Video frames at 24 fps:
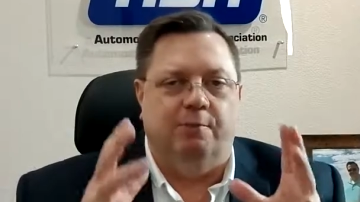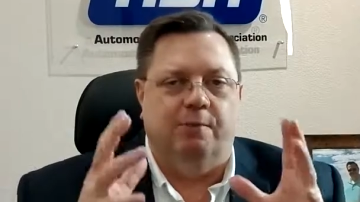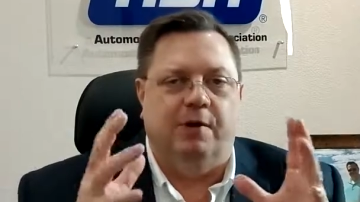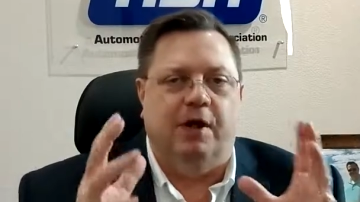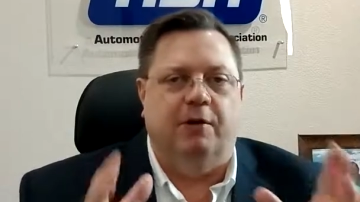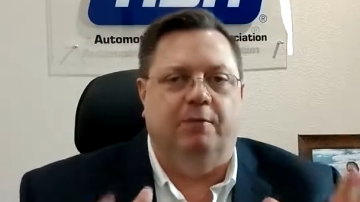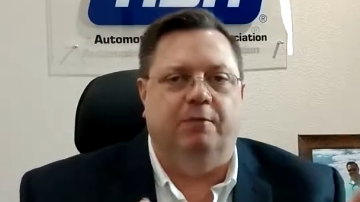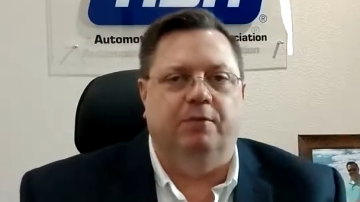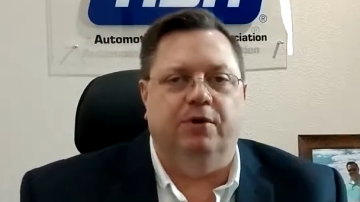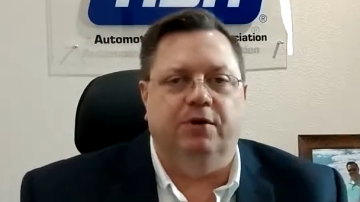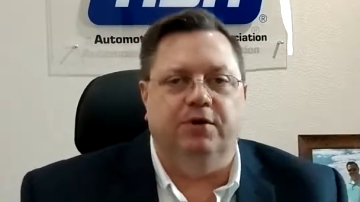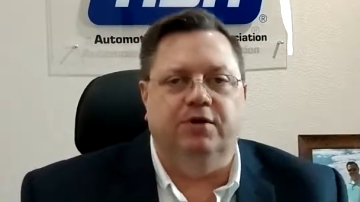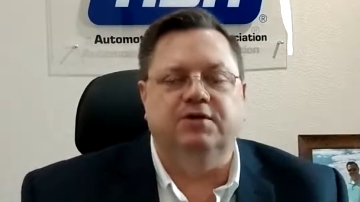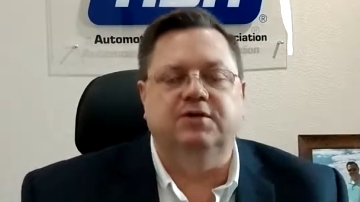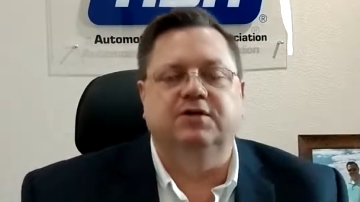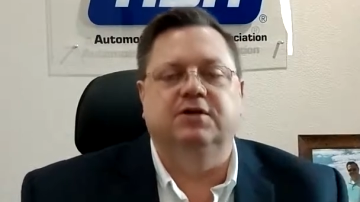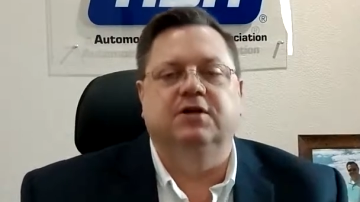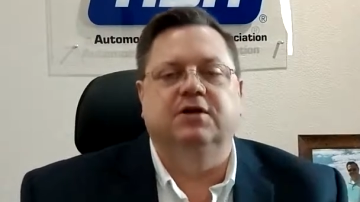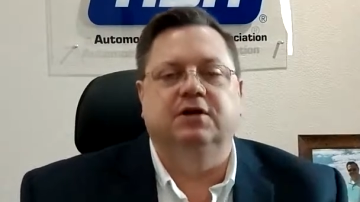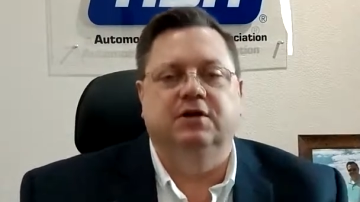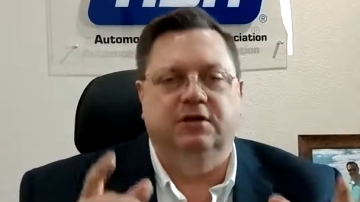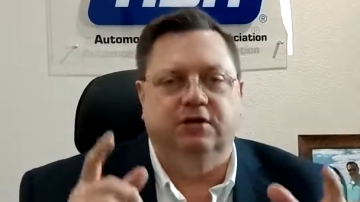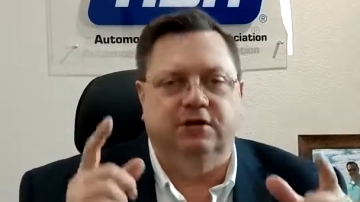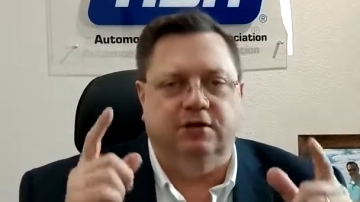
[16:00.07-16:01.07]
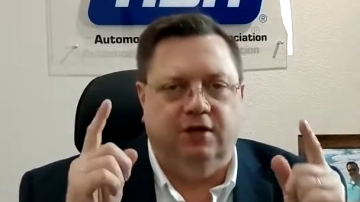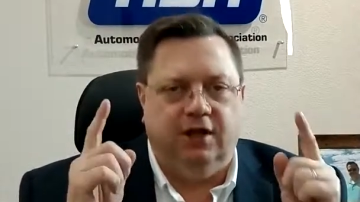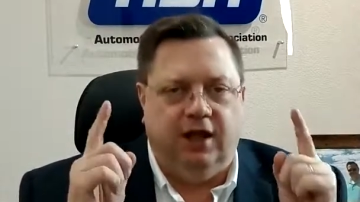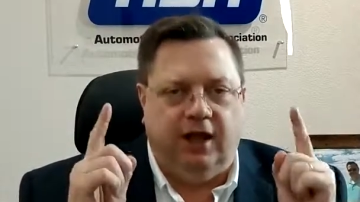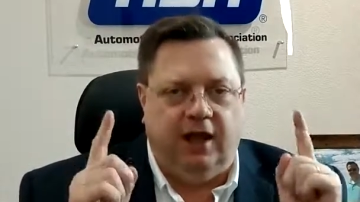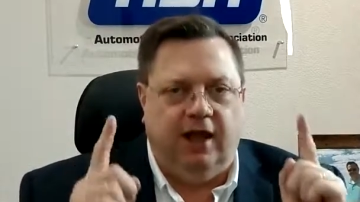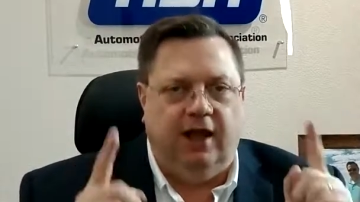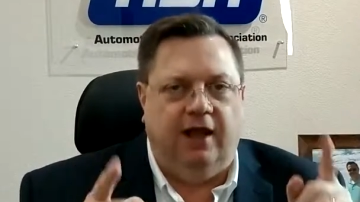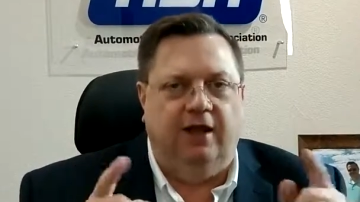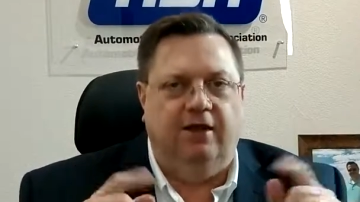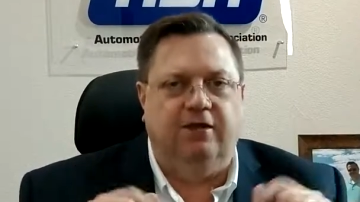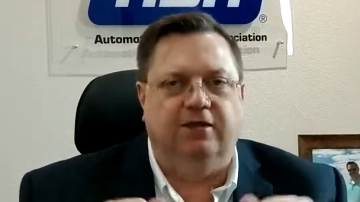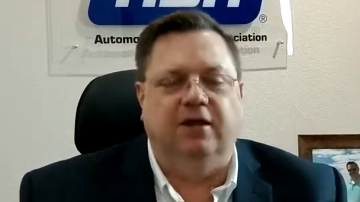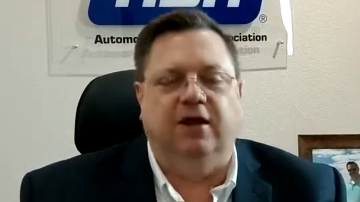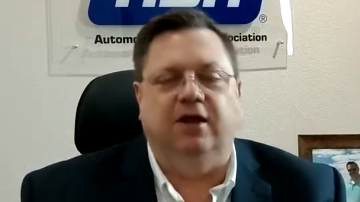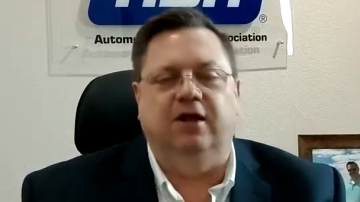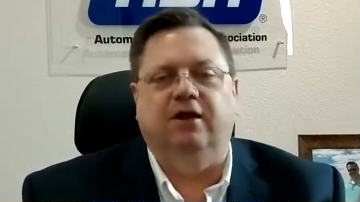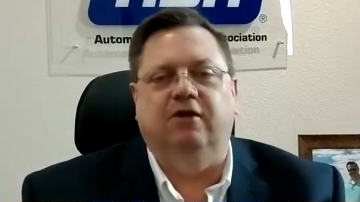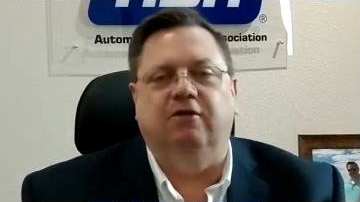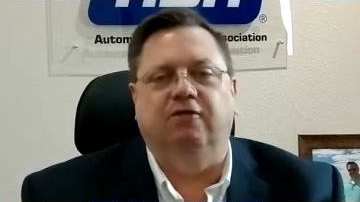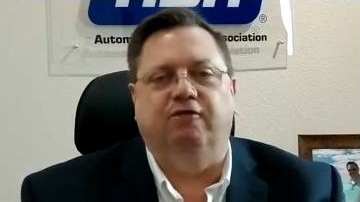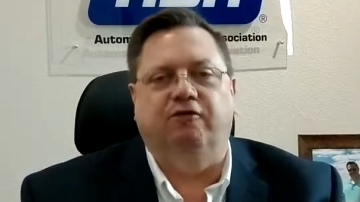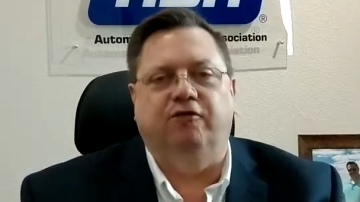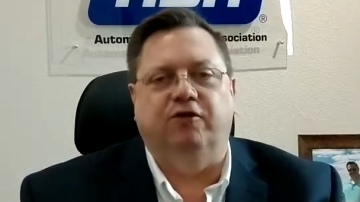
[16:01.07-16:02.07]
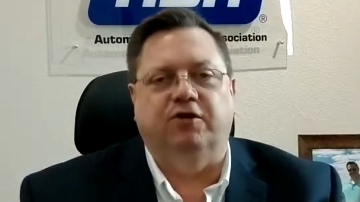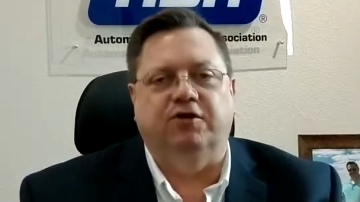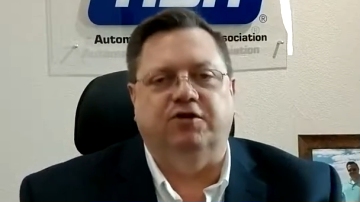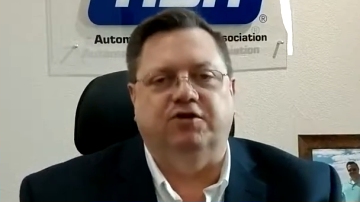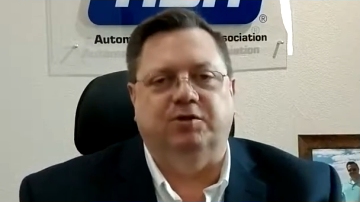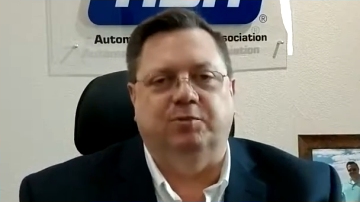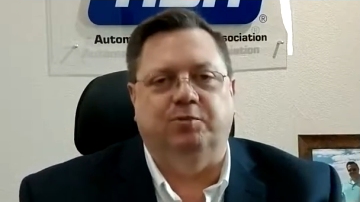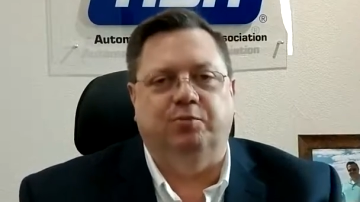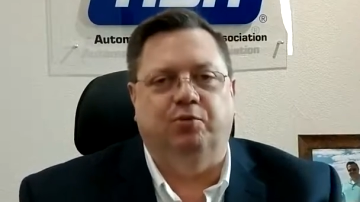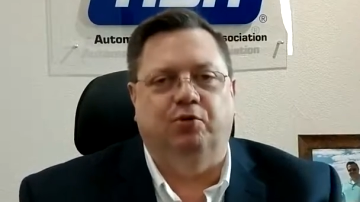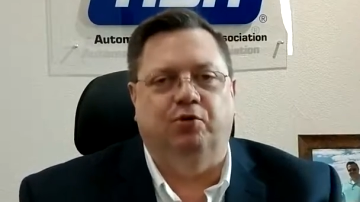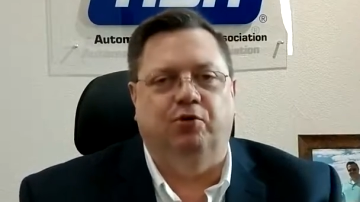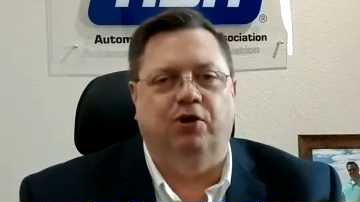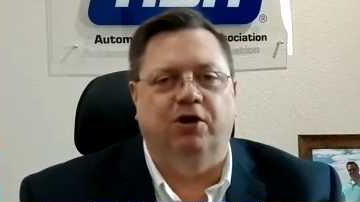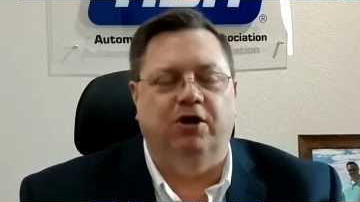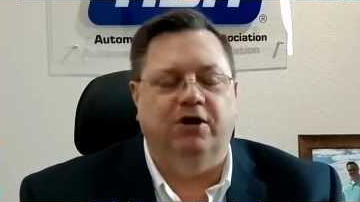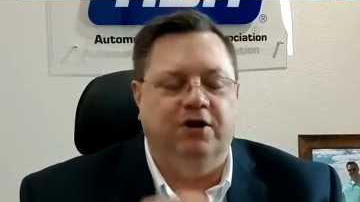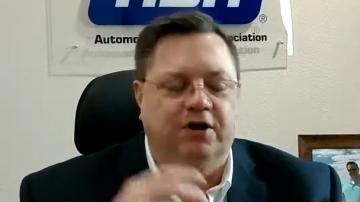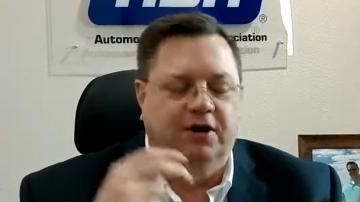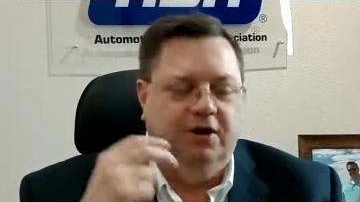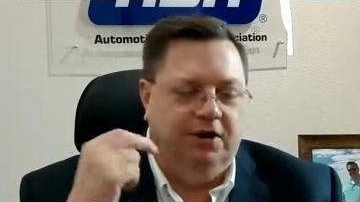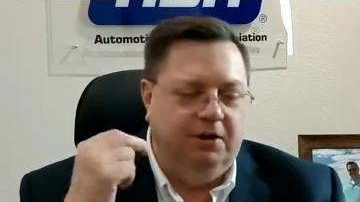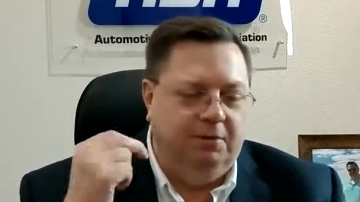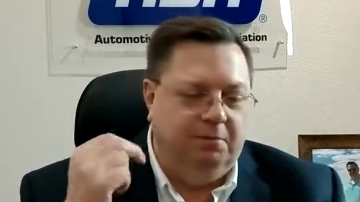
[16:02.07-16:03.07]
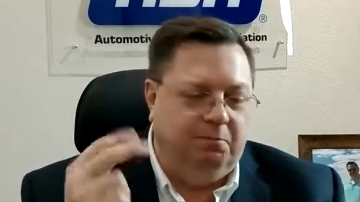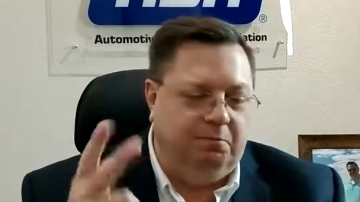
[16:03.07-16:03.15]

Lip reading: our members, A, thank you for your support.